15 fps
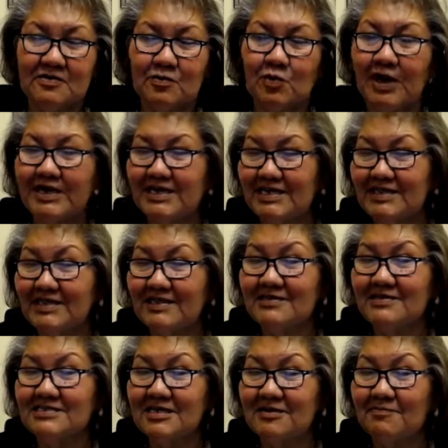writing
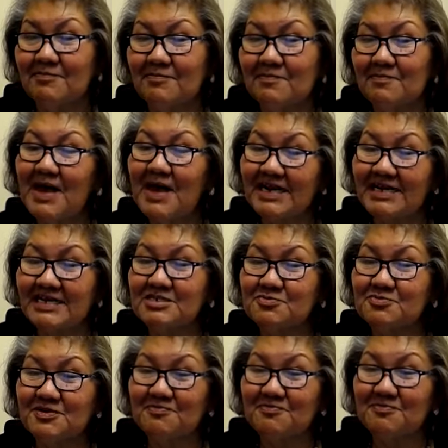some
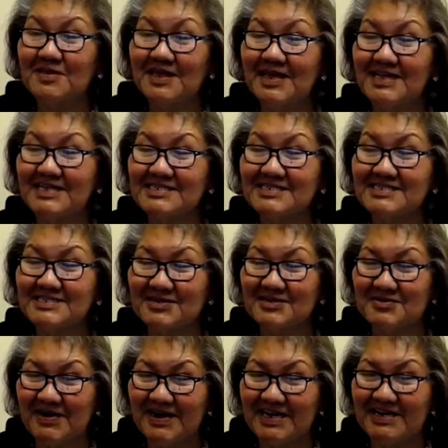management plans, and
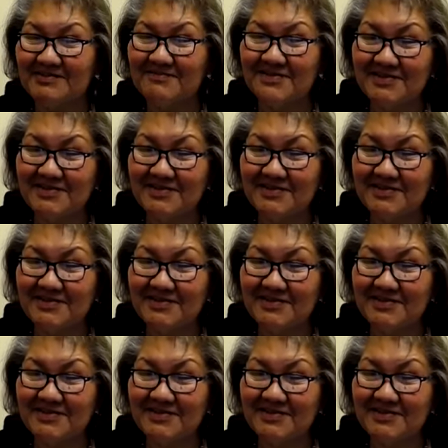so my